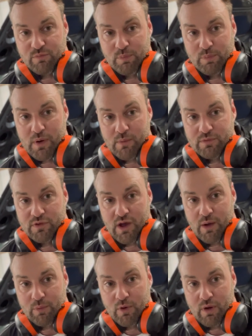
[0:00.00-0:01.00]
pumped it
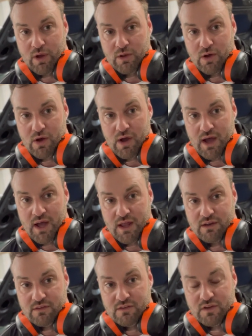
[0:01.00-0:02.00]
up quite a lot,
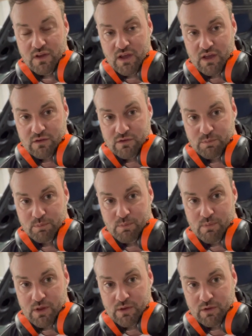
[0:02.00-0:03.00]
and it
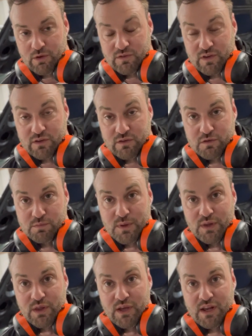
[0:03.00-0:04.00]
looks like it's just
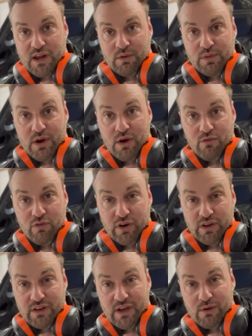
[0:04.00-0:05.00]
been leaking out there and
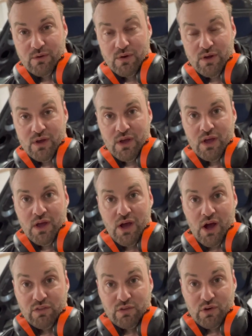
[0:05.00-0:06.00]
running down
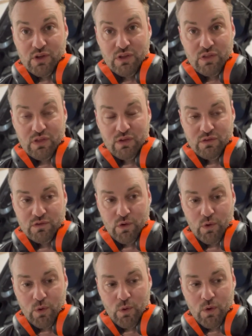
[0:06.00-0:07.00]
underneath.
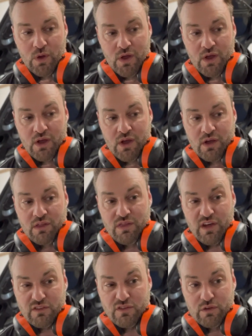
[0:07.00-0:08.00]
So
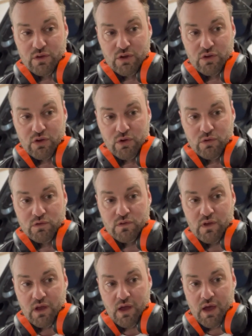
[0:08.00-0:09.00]
that's really good news.
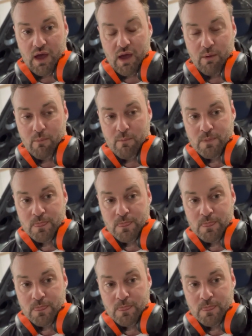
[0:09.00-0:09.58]
I'm